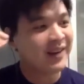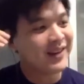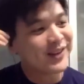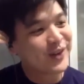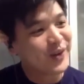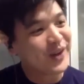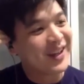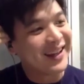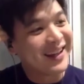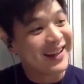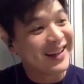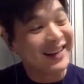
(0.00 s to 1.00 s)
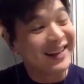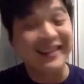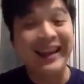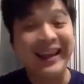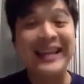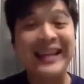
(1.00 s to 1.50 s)
So
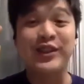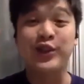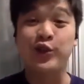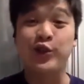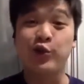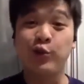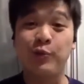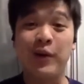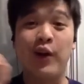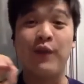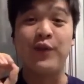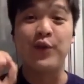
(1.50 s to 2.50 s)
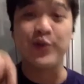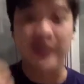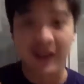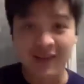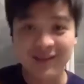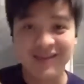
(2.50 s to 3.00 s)
that is super
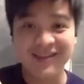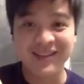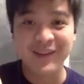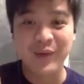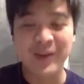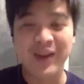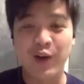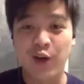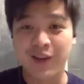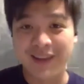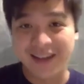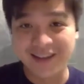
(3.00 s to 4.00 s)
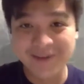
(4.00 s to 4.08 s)
confusing without context.